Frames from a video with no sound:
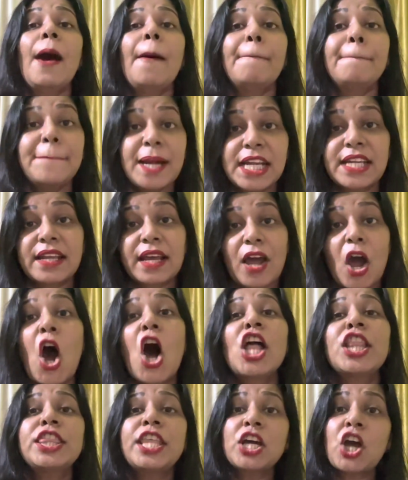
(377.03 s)
But
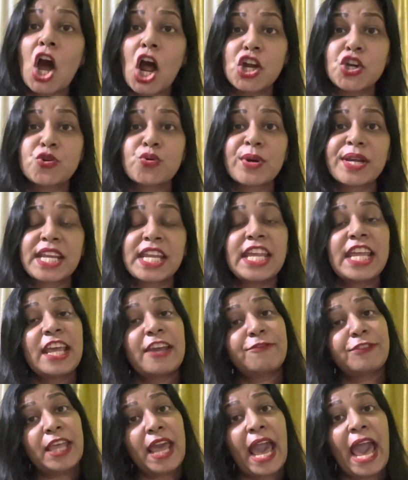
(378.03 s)
on the contrary,
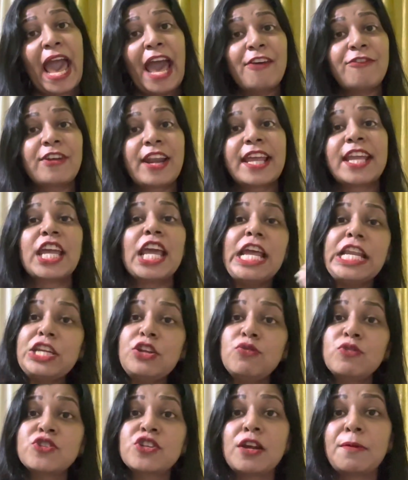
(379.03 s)
if they have like
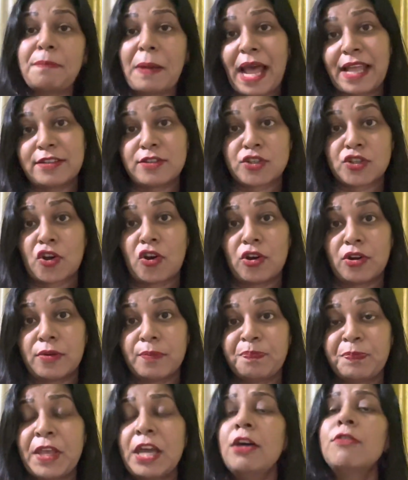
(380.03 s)
individual band score,
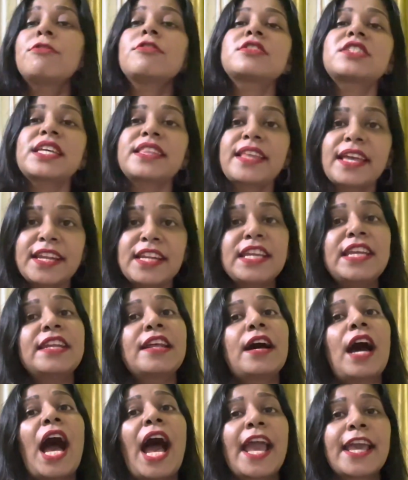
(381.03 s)
for say they need a
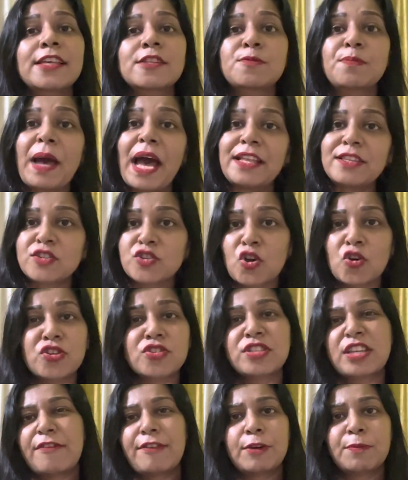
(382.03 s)
highest band score
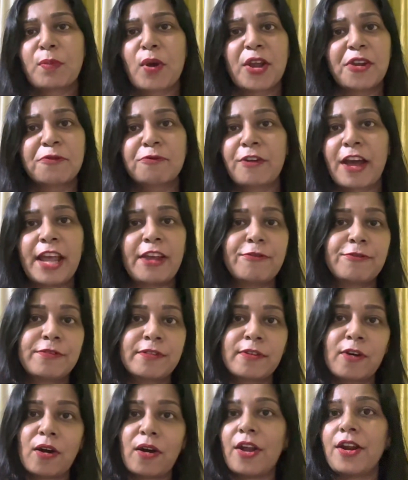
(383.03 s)
7.5,
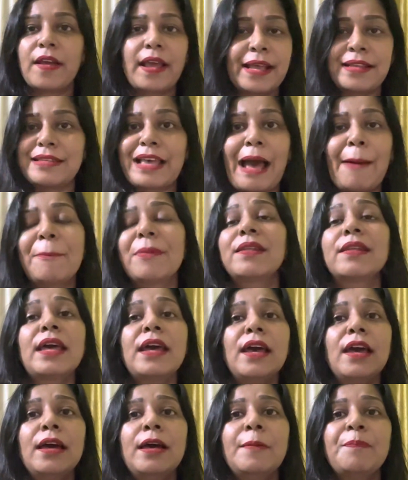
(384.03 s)
example
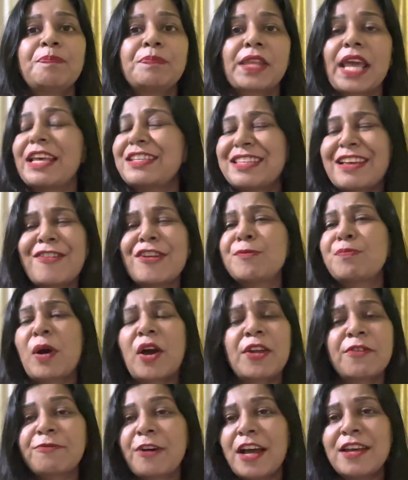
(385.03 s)

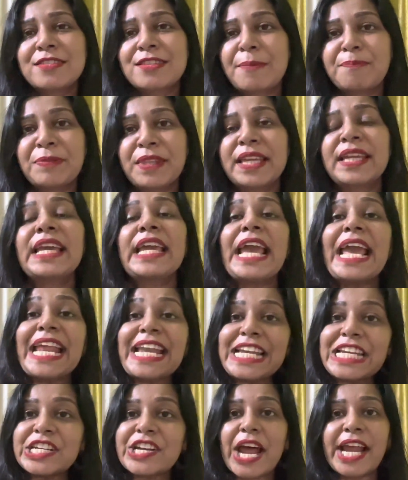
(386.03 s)
7.5 something
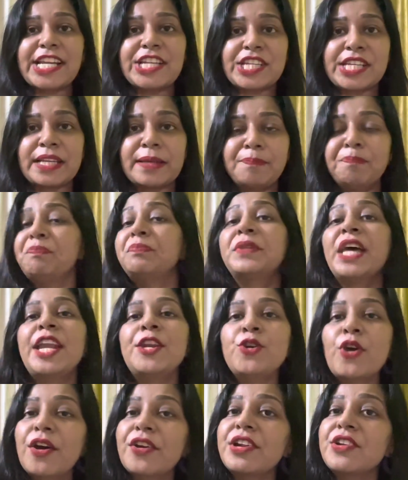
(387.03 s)
in writing, then
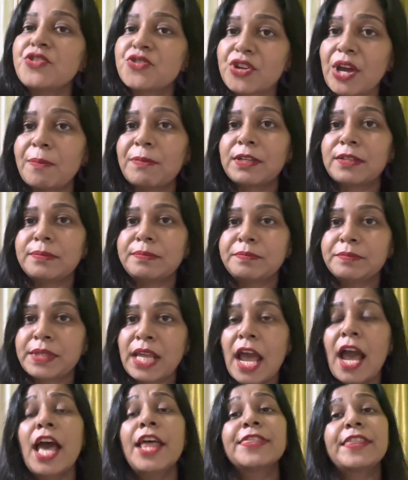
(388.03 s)
you are in trouble.
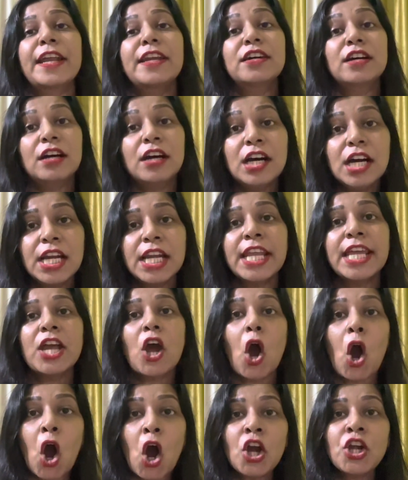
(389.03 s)
Then early
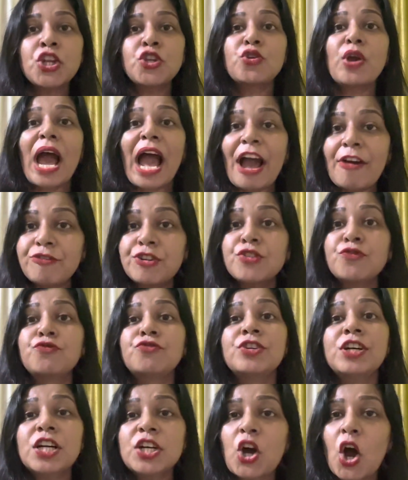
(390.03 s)
on you have to
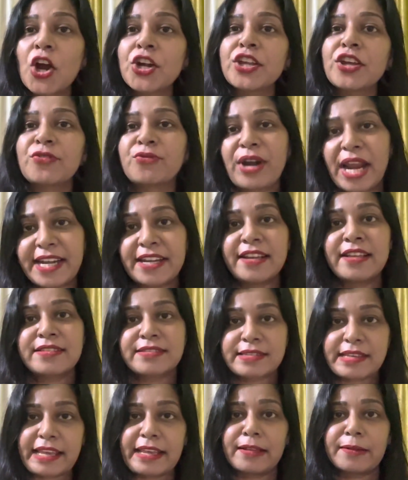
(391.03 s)
work on your writing
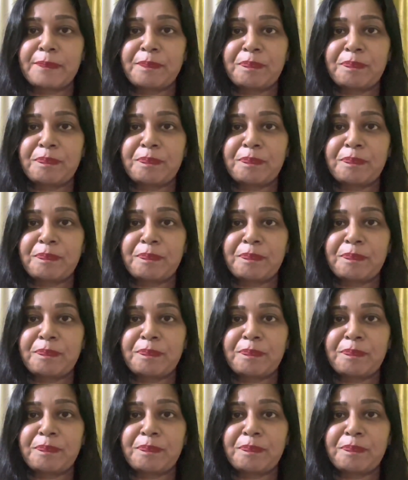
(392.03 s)
skill.